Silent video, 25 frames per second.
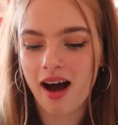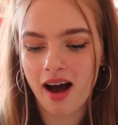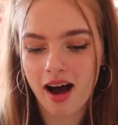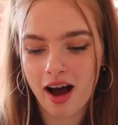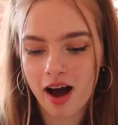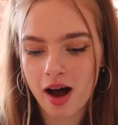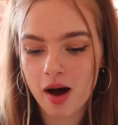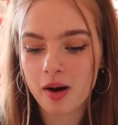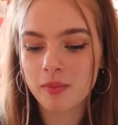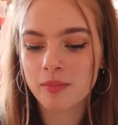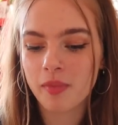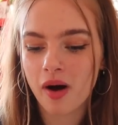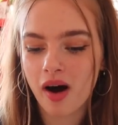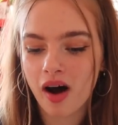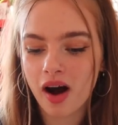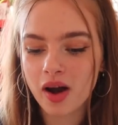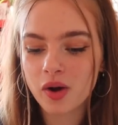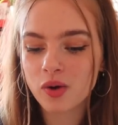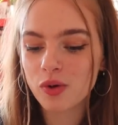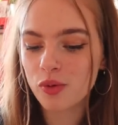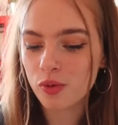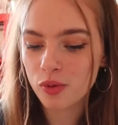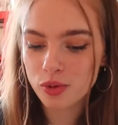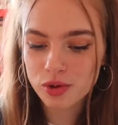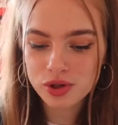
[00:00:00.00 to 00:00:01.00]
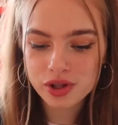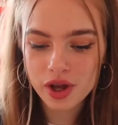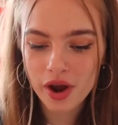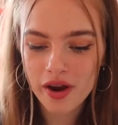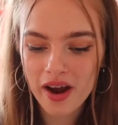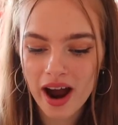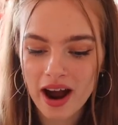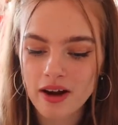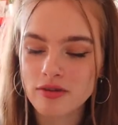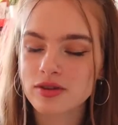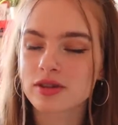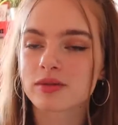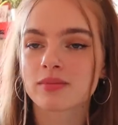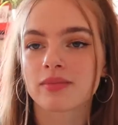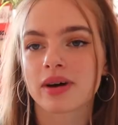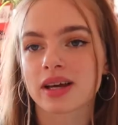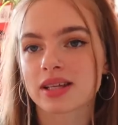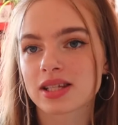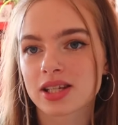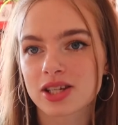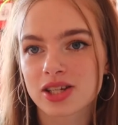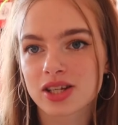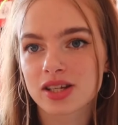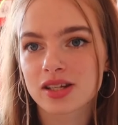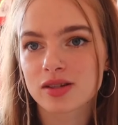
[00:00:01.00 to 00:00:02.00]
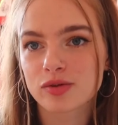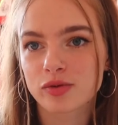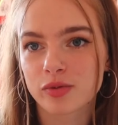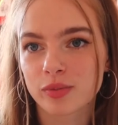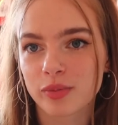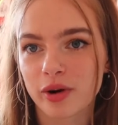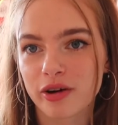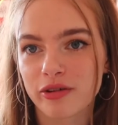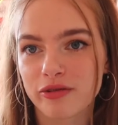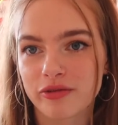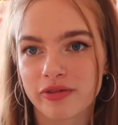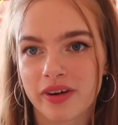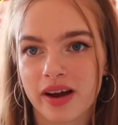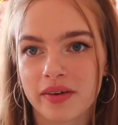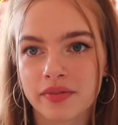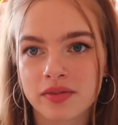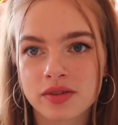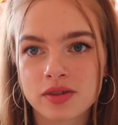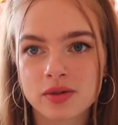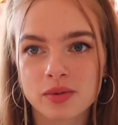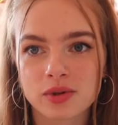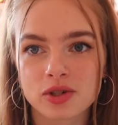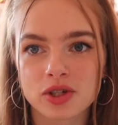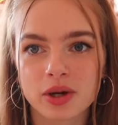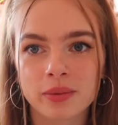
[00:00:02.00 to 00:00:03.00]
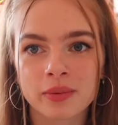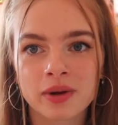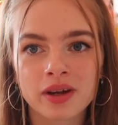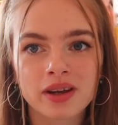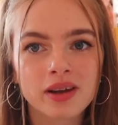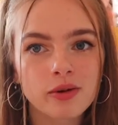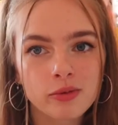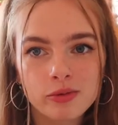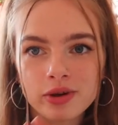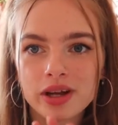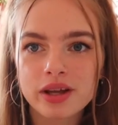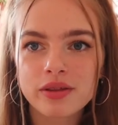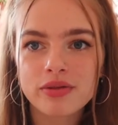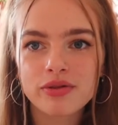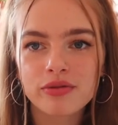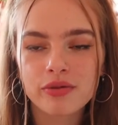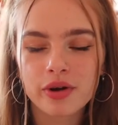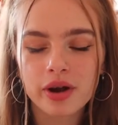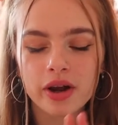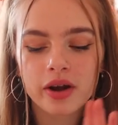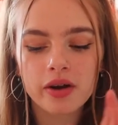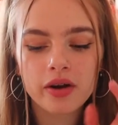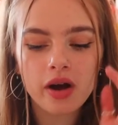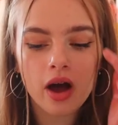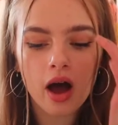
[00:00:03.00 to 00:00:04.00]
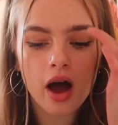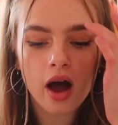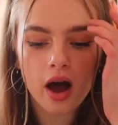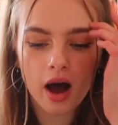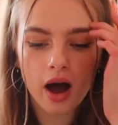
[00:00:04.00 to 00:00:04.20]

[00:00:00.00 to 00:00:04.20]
I also have some messages from my friends which I'm going to read through.